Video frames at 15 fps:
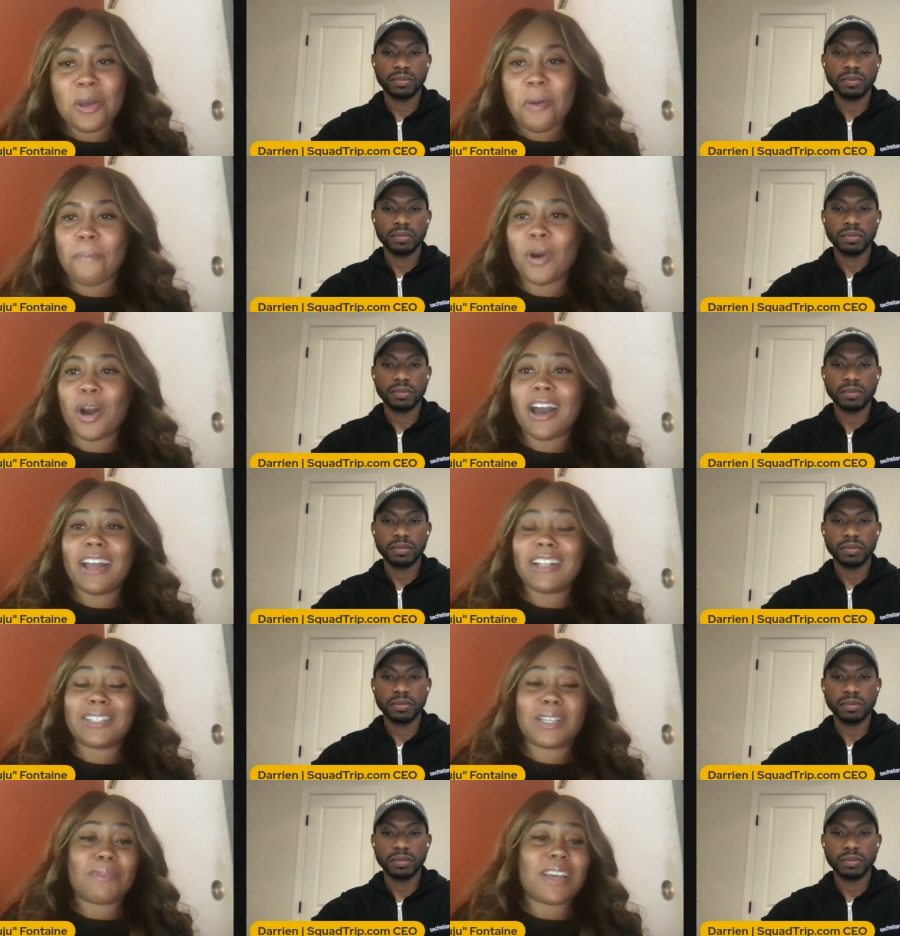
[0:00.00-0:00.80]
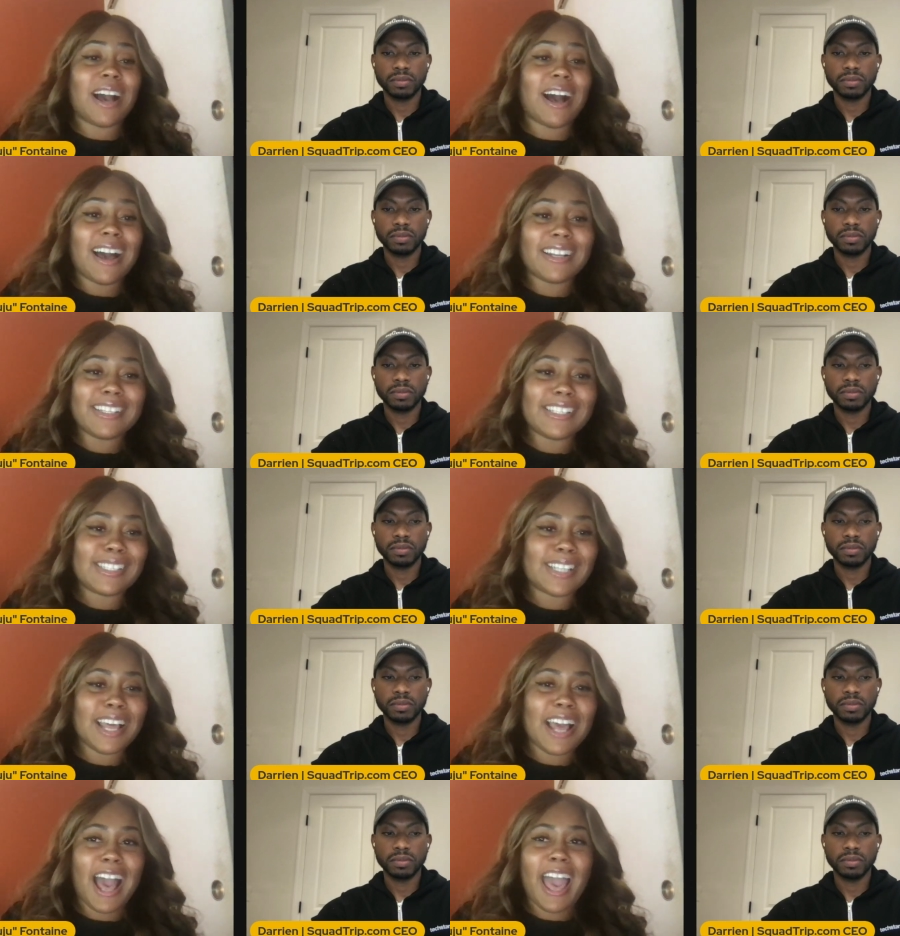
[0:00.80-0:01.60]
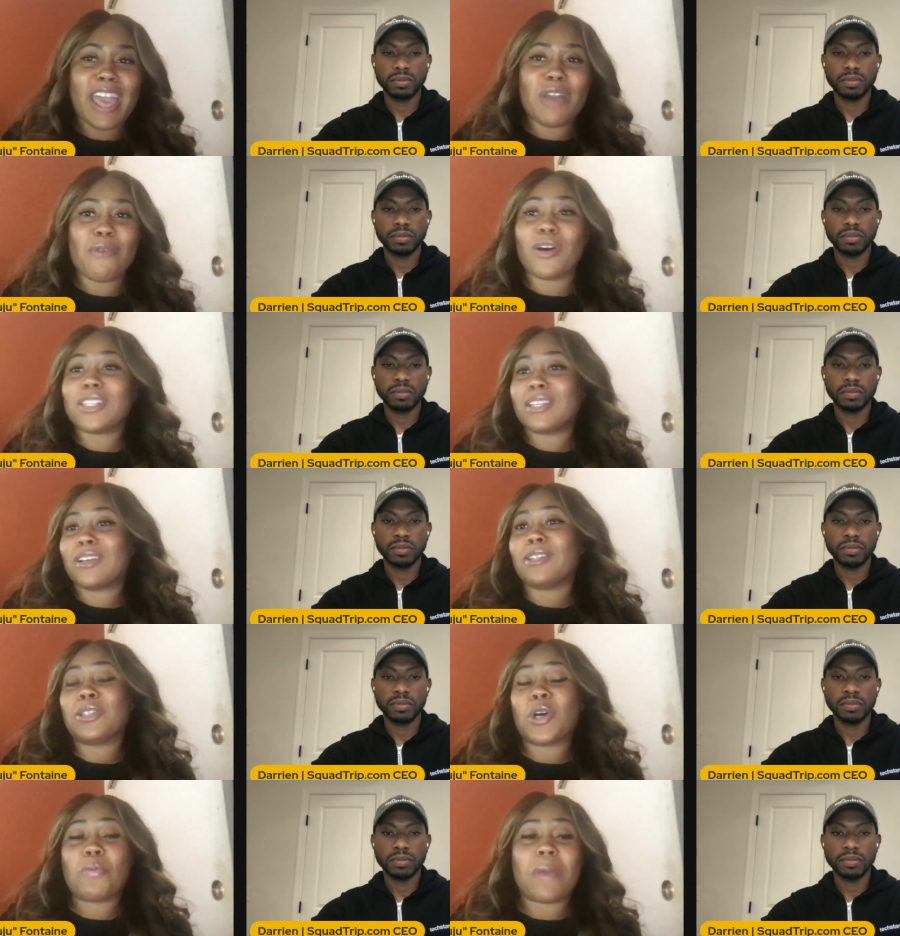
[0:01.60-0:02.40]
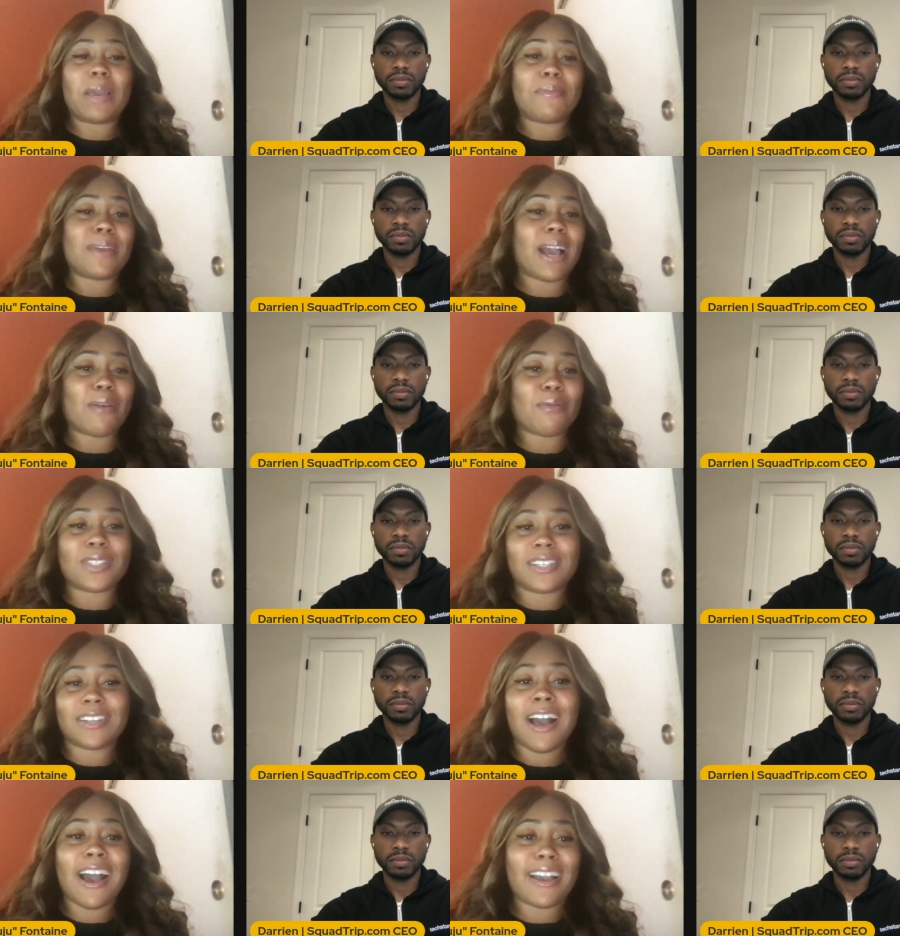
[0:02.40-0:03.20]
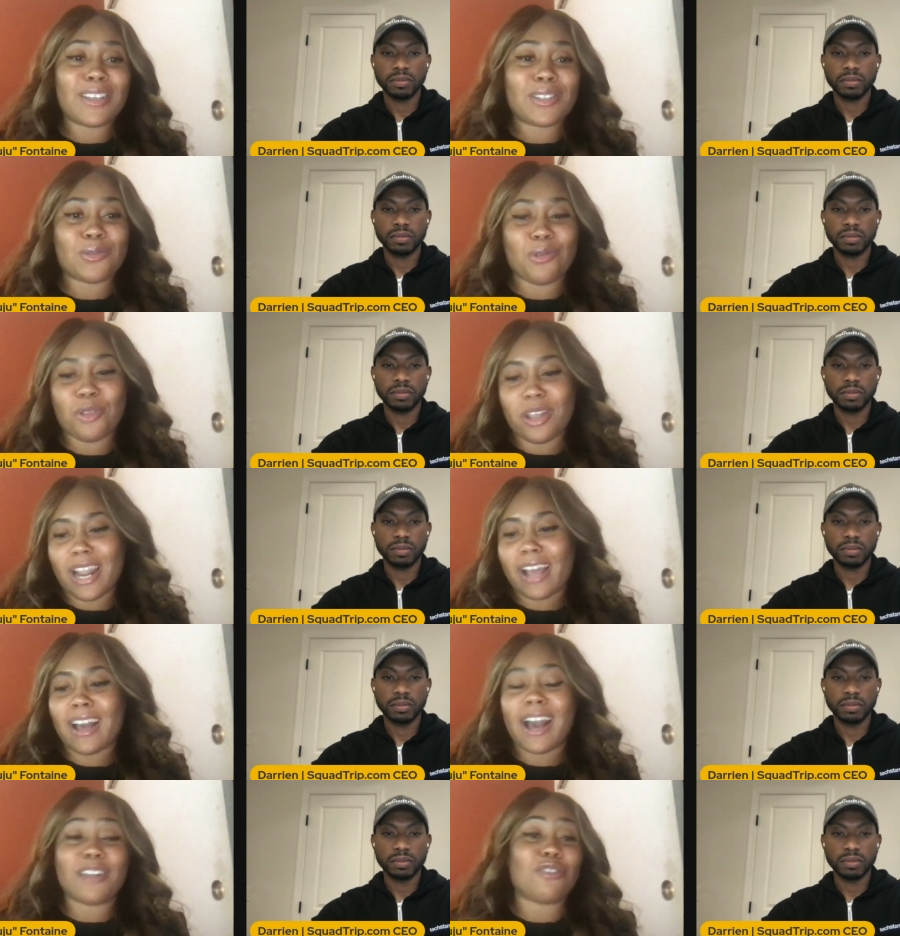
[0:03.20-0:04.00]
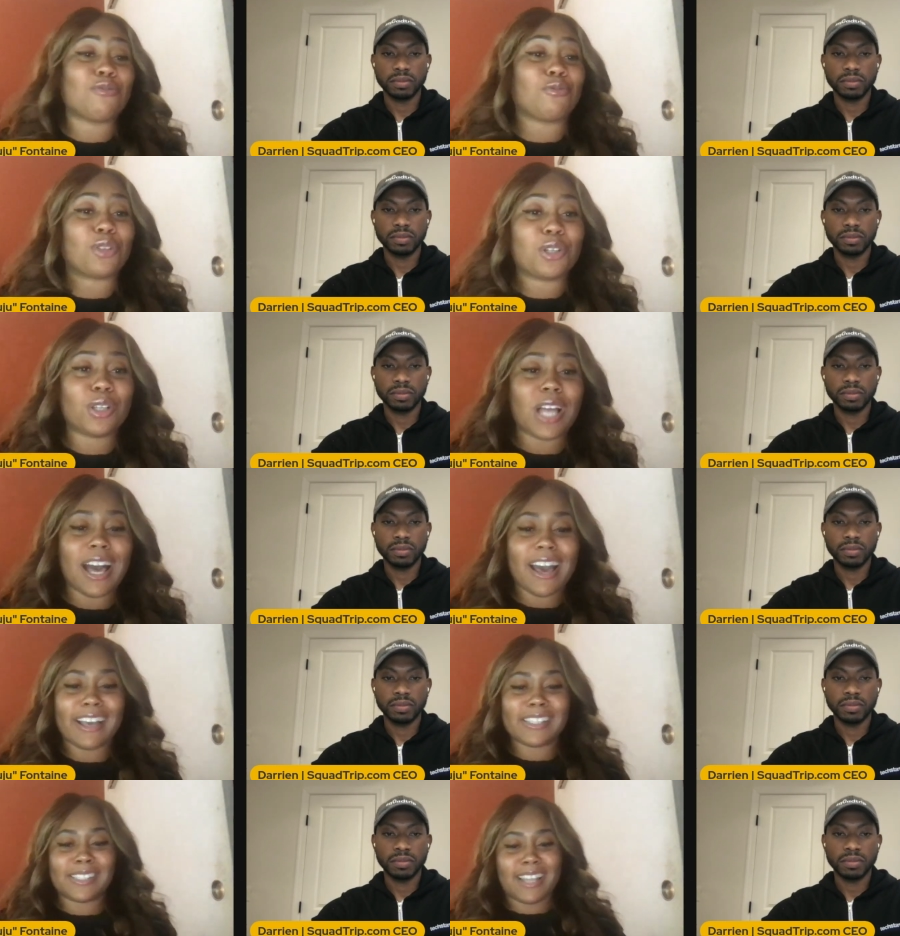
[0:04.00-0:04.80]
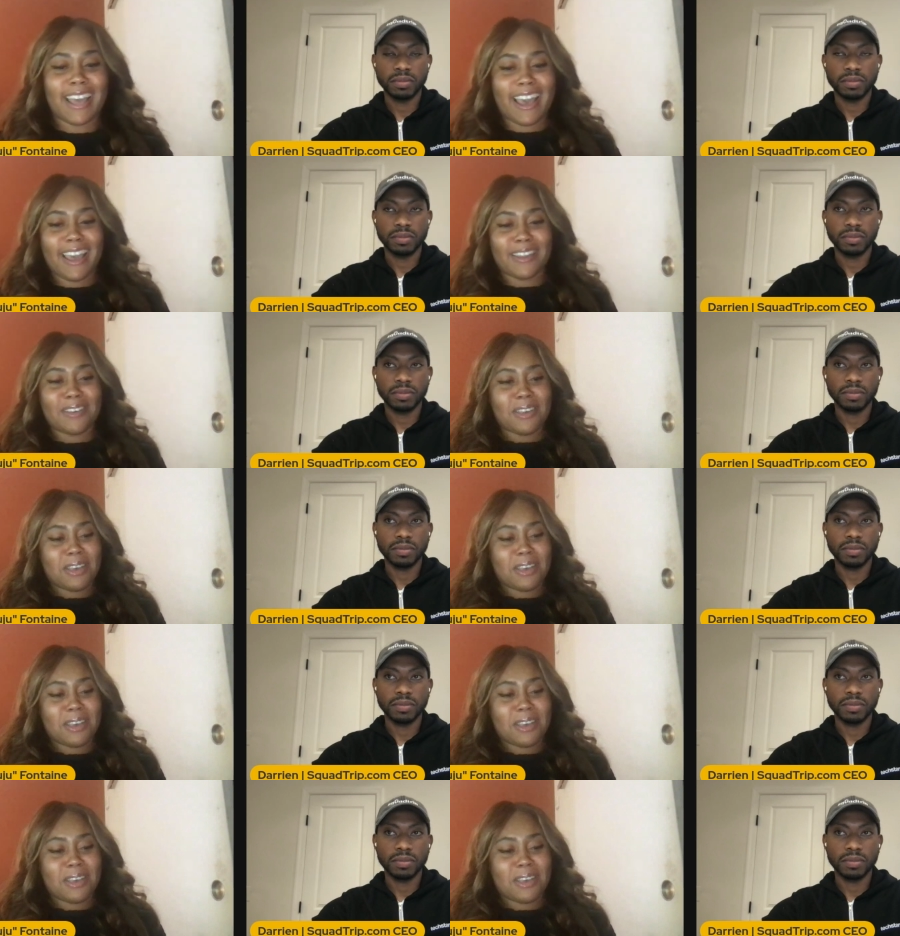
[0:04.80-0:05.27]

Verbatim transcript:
Speaker 1: But to be honest, it wasn't until maybe I was in high school that I kind of realized that